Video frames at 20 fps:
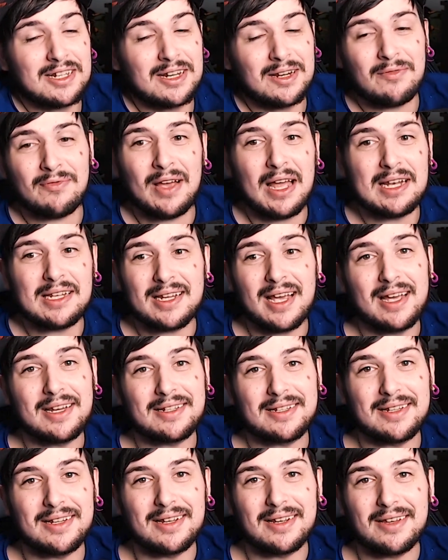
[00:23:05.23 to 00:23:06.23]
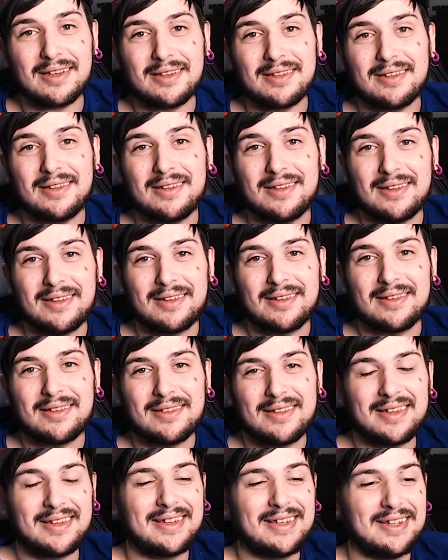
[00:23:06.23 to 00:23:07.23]
fantastic.
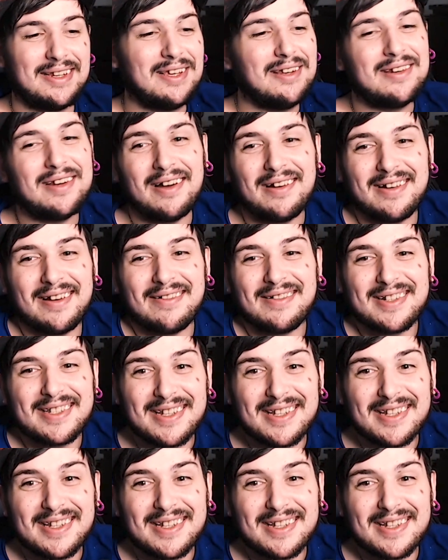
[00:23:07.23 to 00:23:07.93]
And you don't know what to